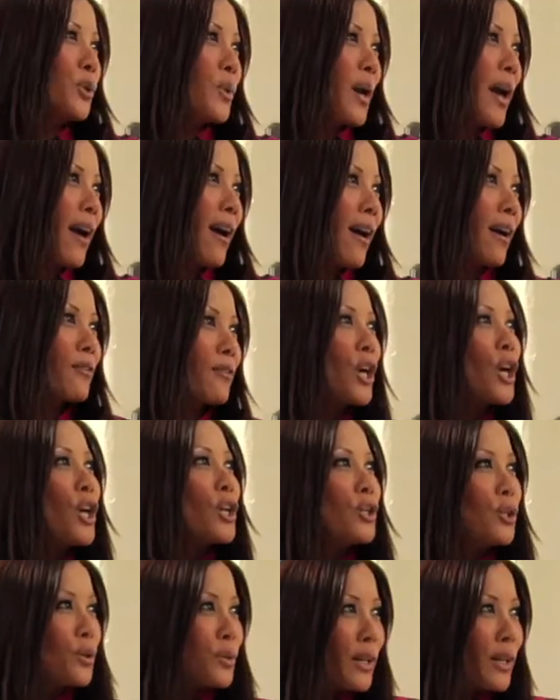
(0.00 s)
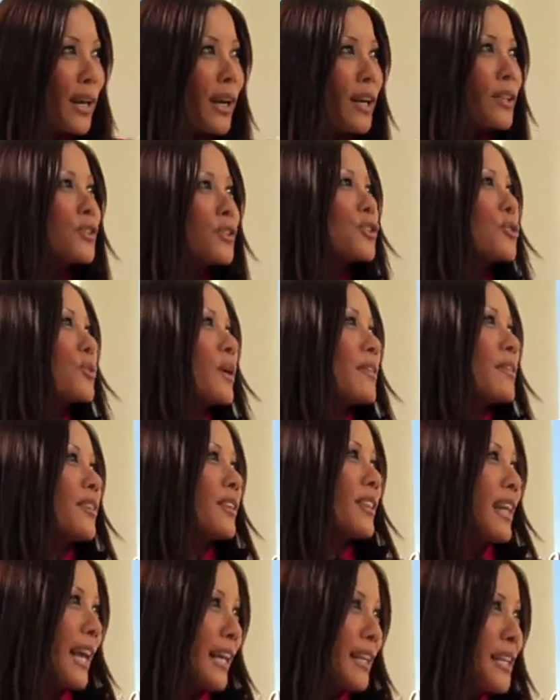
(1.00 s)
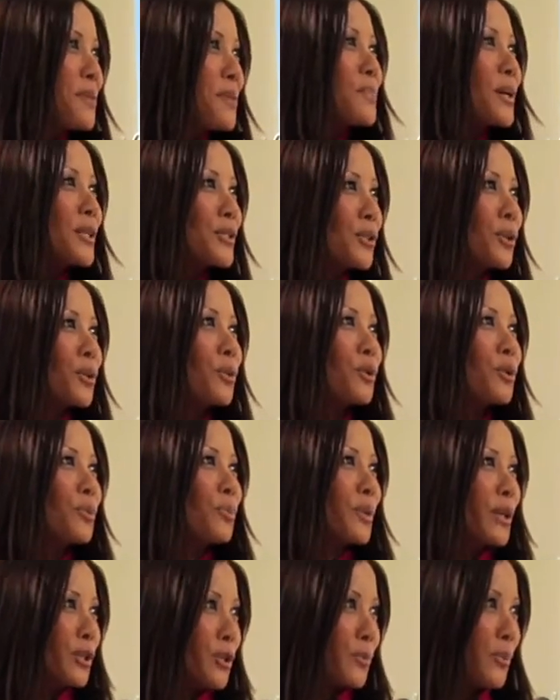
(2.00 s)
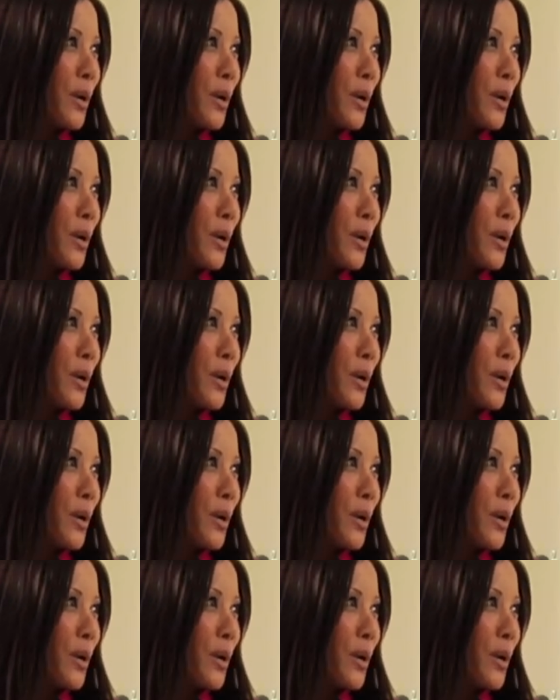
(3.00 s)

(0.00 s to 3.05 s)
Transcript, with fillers: you have, you can strengthen any muscle group on your